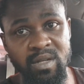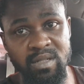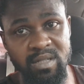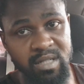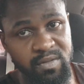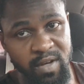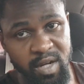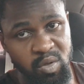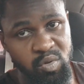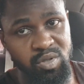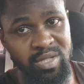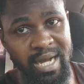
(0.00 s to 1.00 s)
these
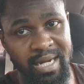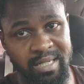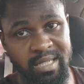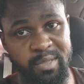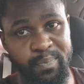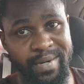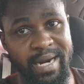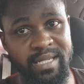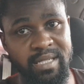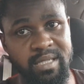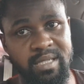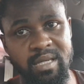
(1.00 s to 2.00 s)
vehicles at these
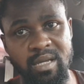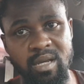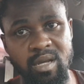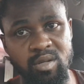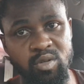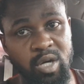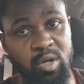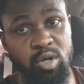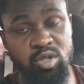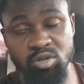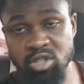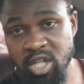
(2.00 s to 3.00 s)
prices. You can
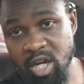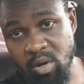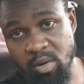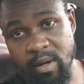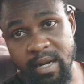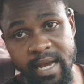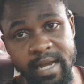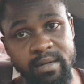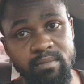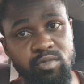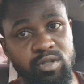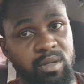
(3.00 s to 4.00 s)
also check
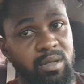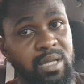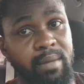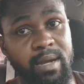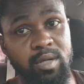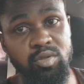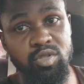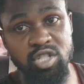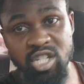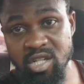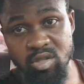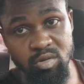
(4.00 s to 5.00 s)
online. Most of the time I use
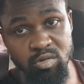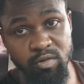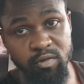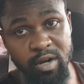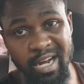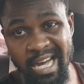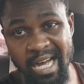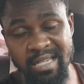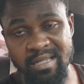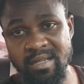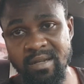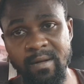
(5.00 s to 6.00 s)
Gigi to look for
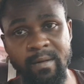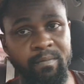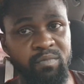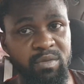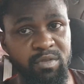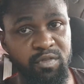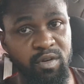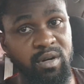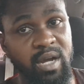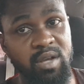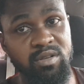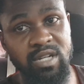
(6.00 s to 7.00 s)
cars. Before
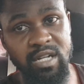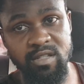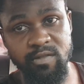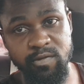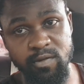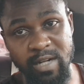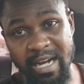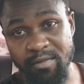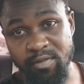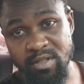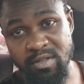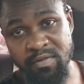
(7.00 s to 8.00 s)
now I use
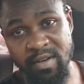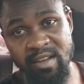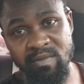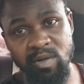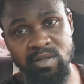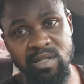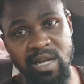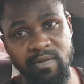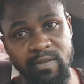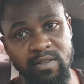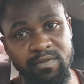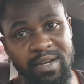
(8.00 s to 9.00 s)
Car 45, but Car
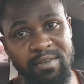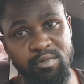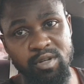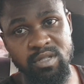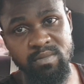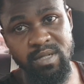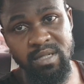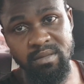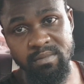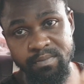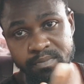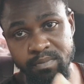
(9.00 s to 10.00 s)
45
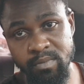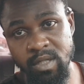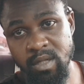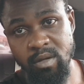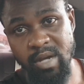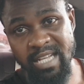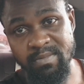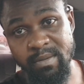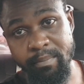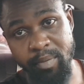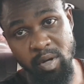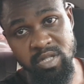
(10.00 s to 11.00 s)
has
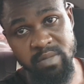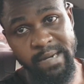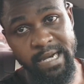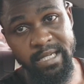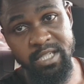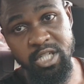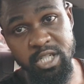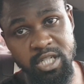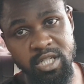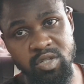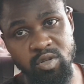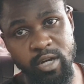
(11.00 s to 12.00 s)
been bought by
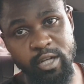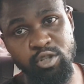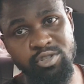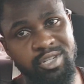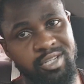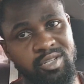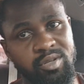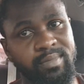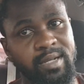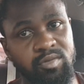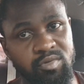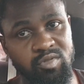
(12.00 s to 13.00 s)
Gigi, so I use Gigi
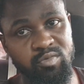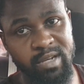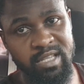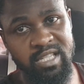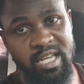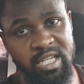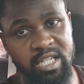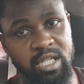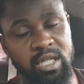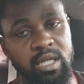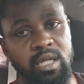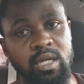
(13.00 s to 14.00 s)
sometimes to do my search.